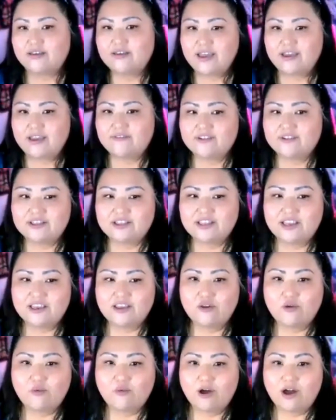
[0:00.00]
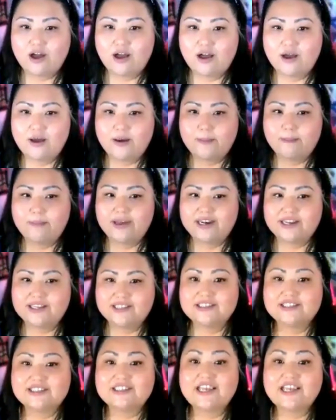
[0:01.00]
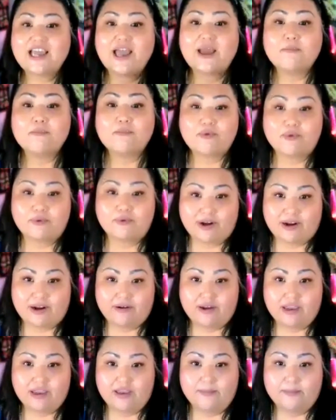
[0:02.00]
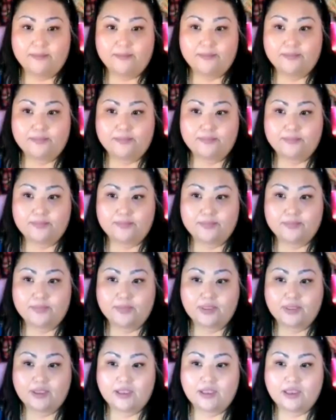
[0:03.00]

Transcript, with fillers: everything you want, but it's temporary. Mm.